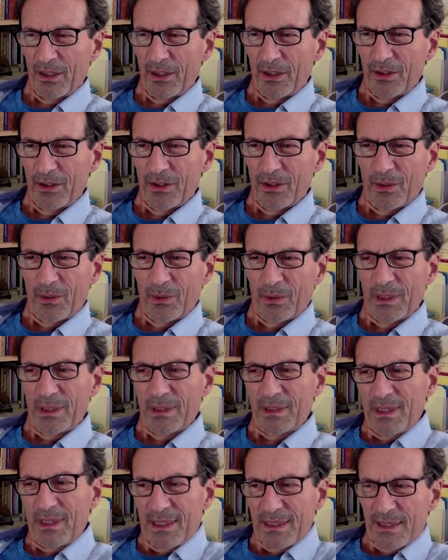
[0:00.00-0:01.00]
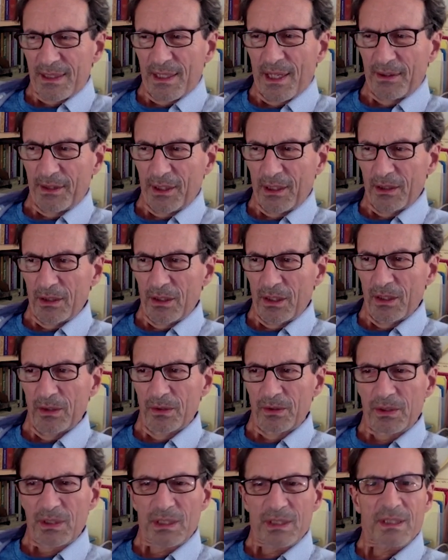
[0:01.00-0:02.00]
you know, we, it's nothing new
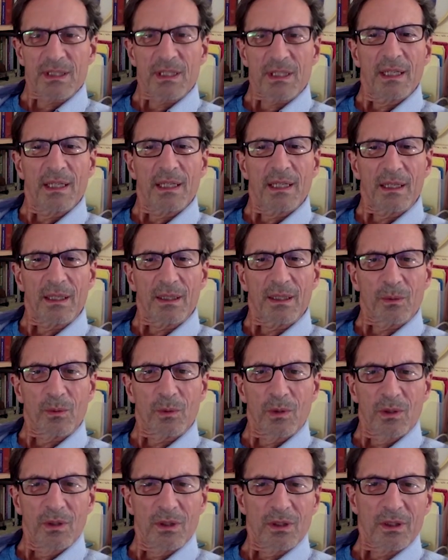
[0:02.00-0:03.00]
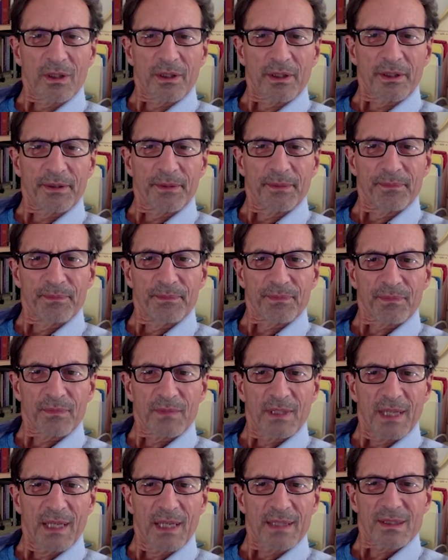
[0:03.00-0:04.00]
to say our world
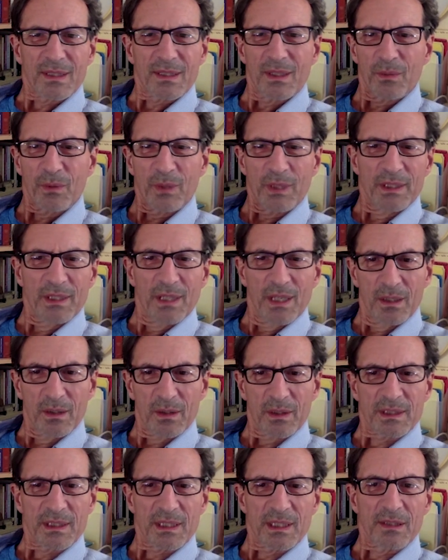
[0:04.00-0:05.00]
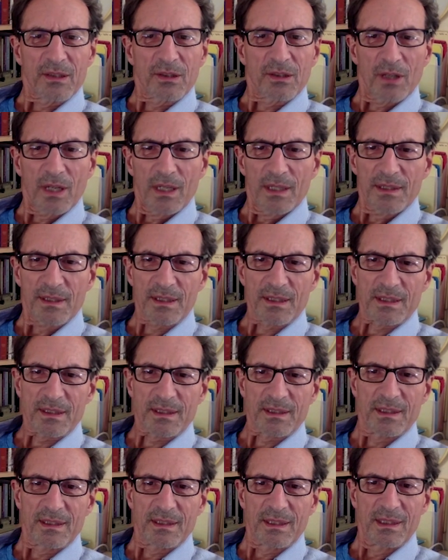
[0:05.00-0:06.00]
that, that, we know is in crisis.
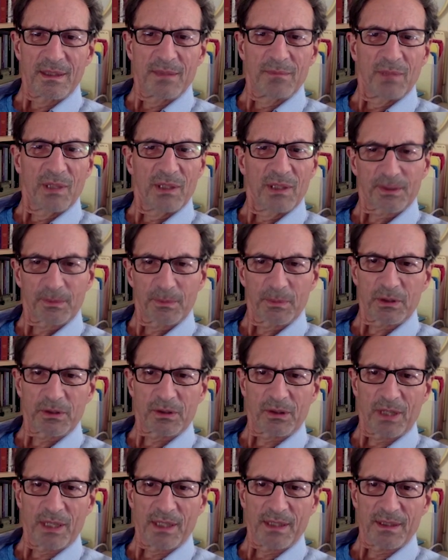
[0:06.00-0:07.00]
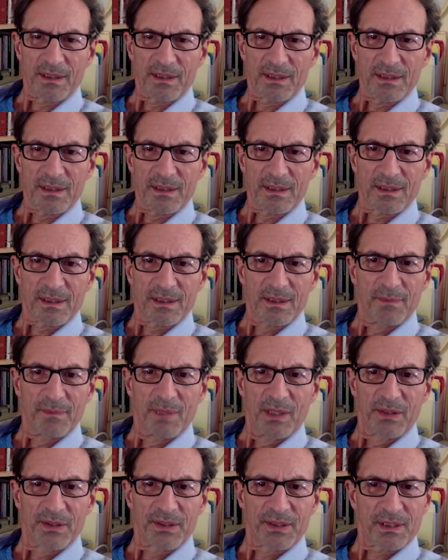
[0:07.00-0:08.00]
It's in multiple crises. The
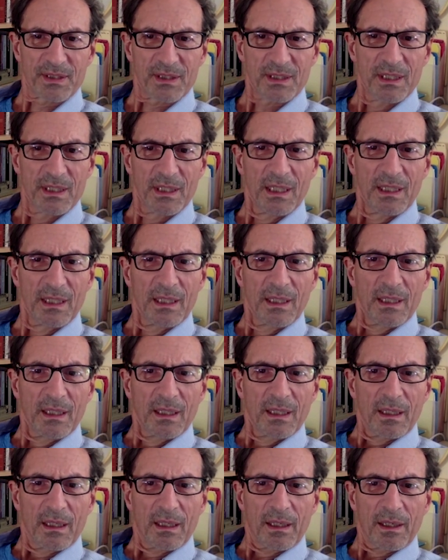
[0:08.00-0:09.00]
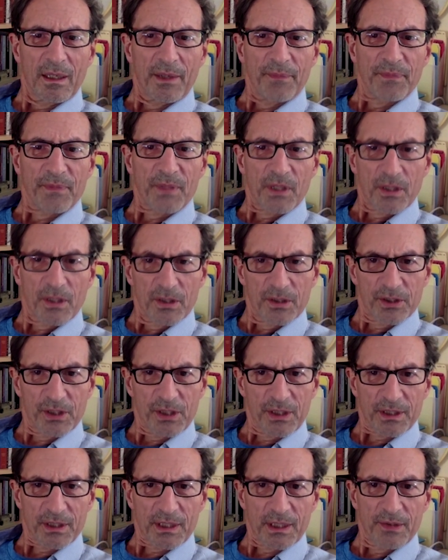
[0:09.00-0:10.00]
most uh,
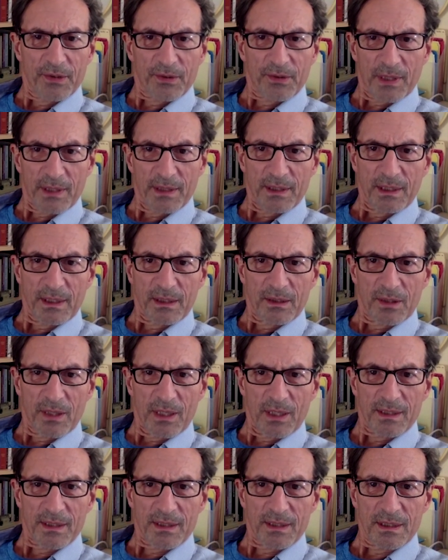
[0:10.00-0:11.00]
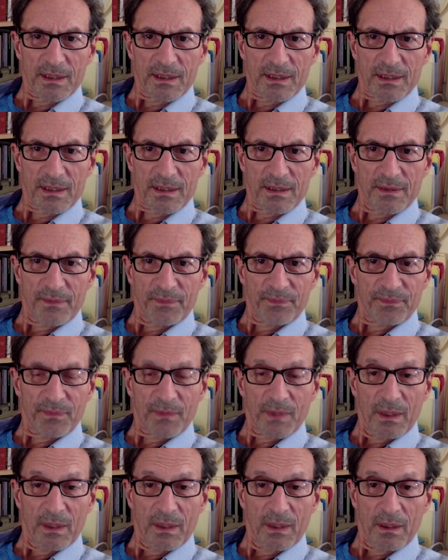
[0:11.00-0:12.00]
urgent and threatening crises
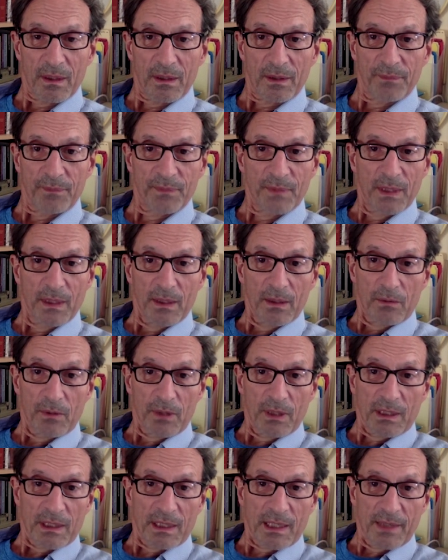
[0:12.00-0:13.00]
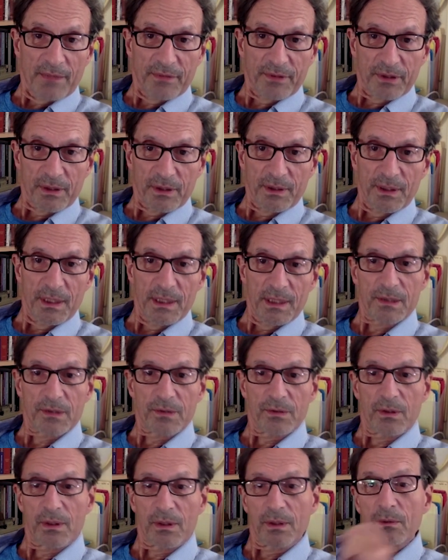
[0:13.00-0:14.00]
uh, really ever in the
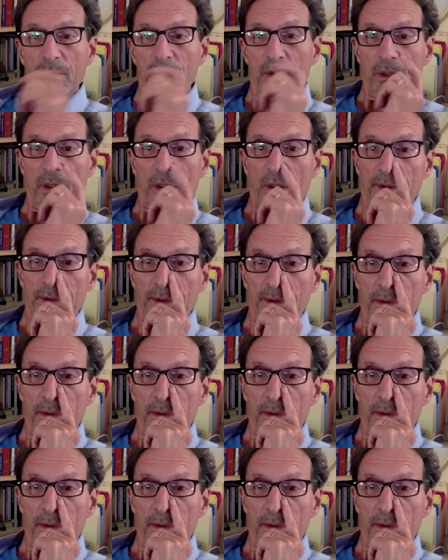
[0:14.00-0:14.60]
history of the world.